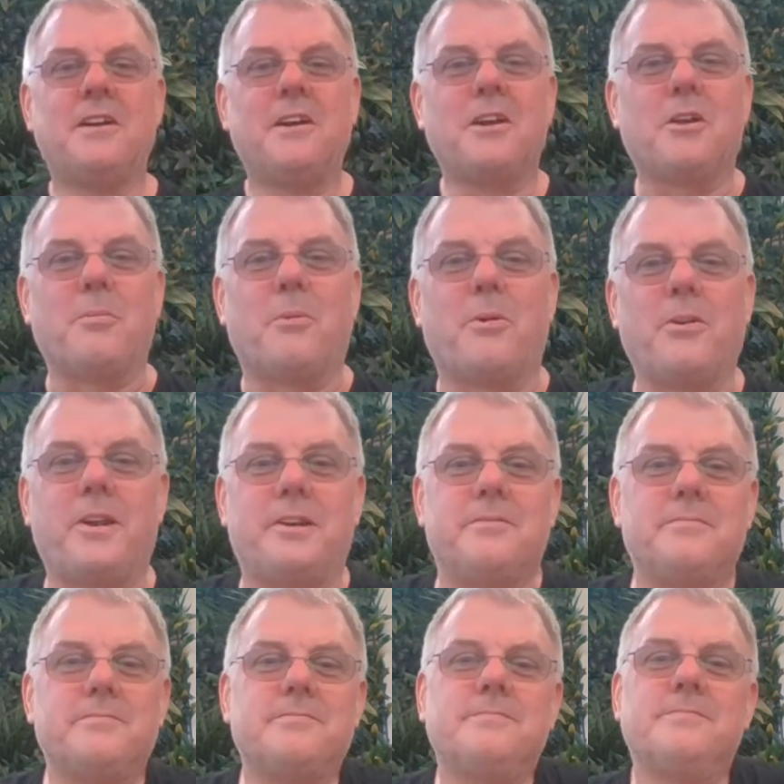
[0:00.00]
Good morning.
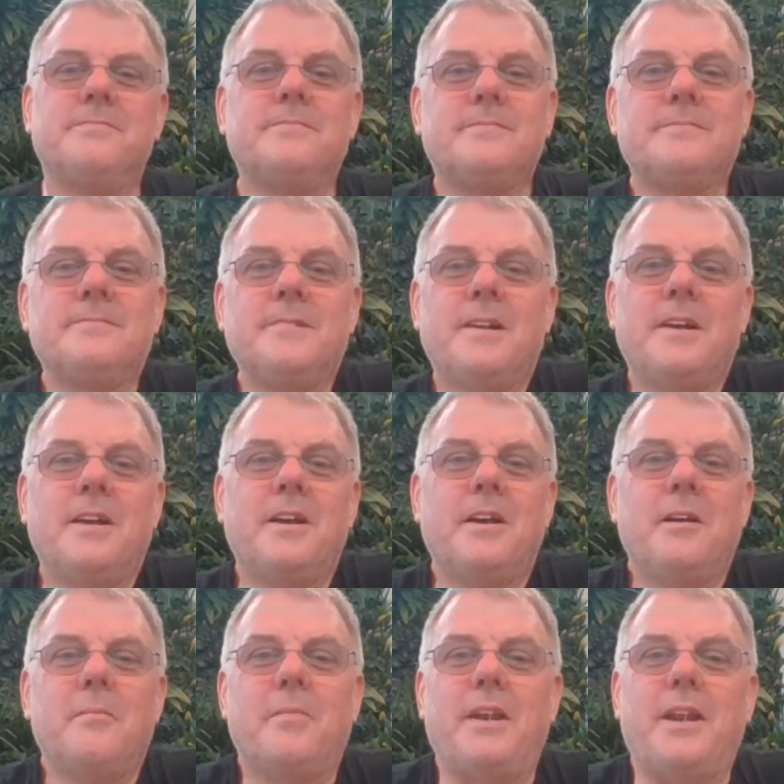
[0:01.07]

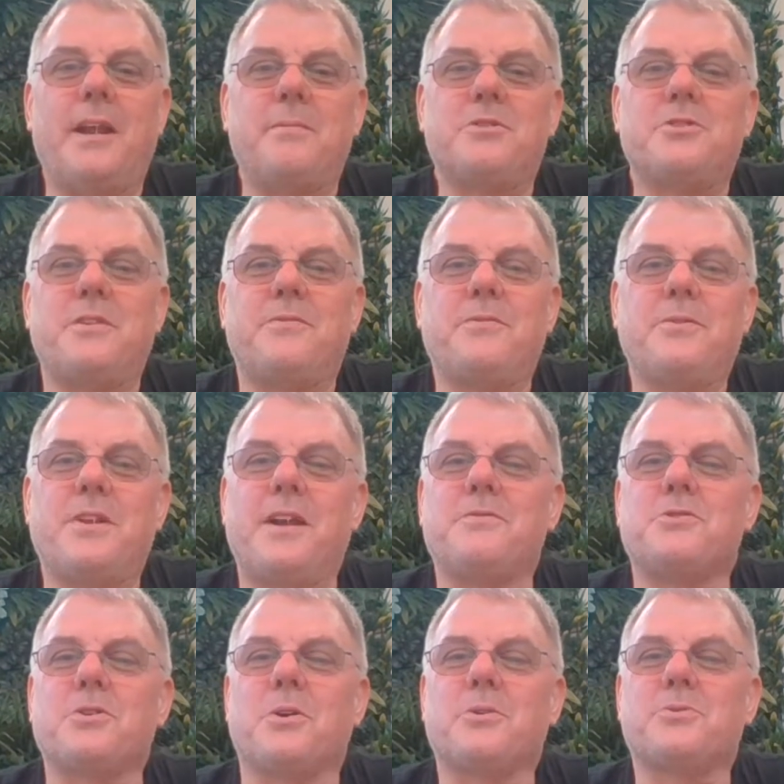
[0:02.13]
My name is Seafood Dave
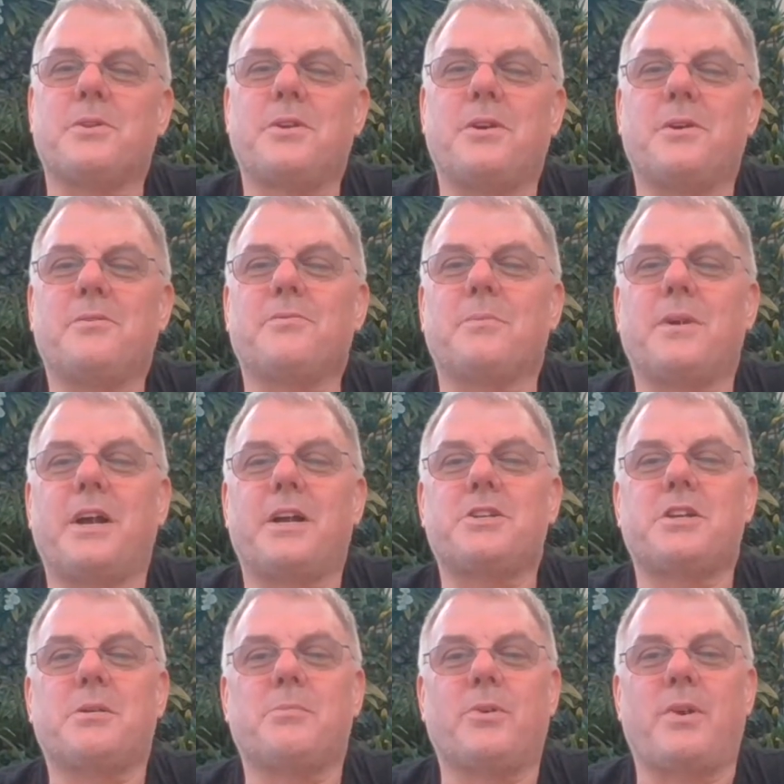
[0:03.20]
Charles with here from
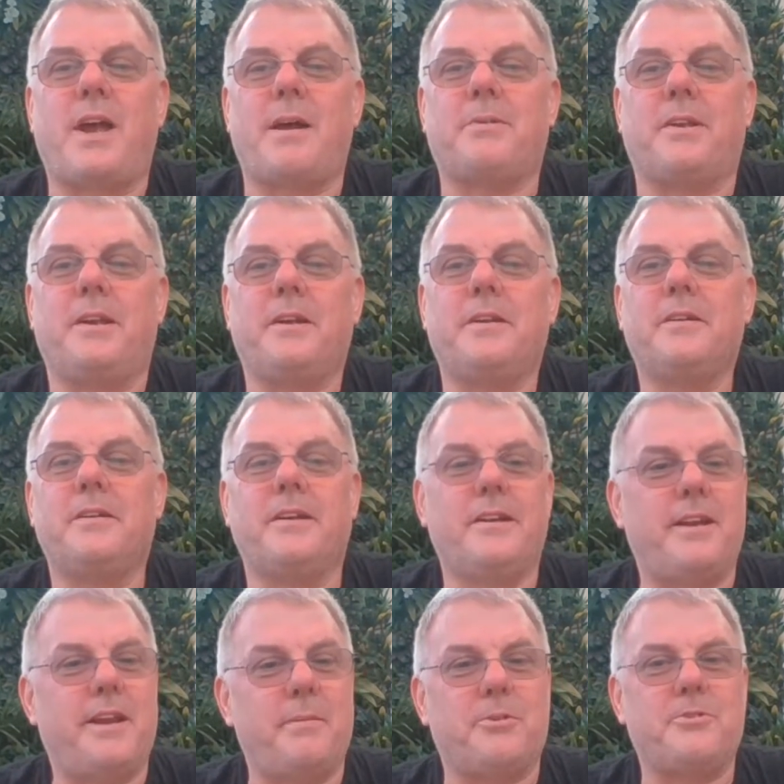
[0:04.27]
KAJUKENBO Napoli in
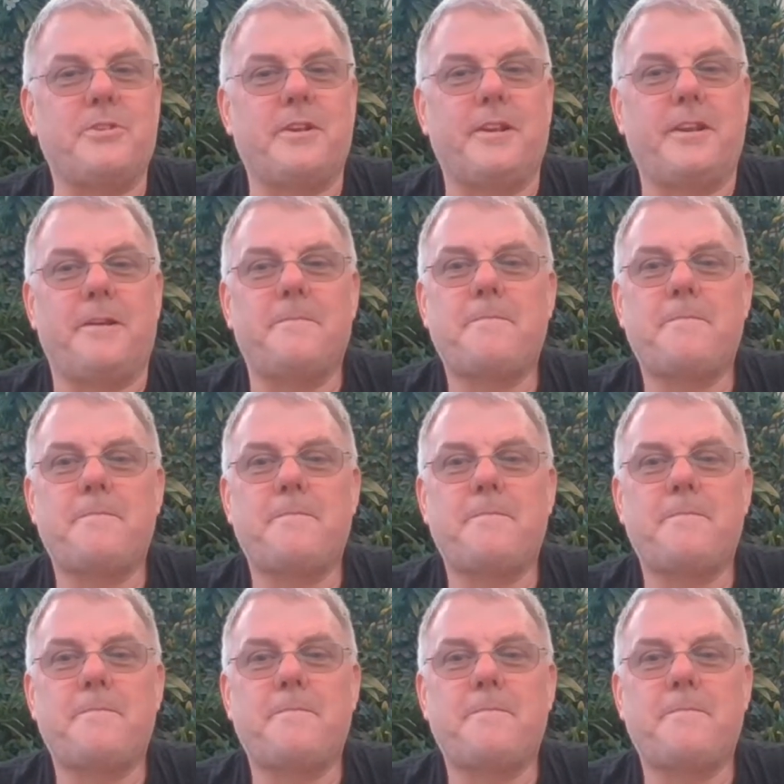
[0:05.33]
Naples, Italy.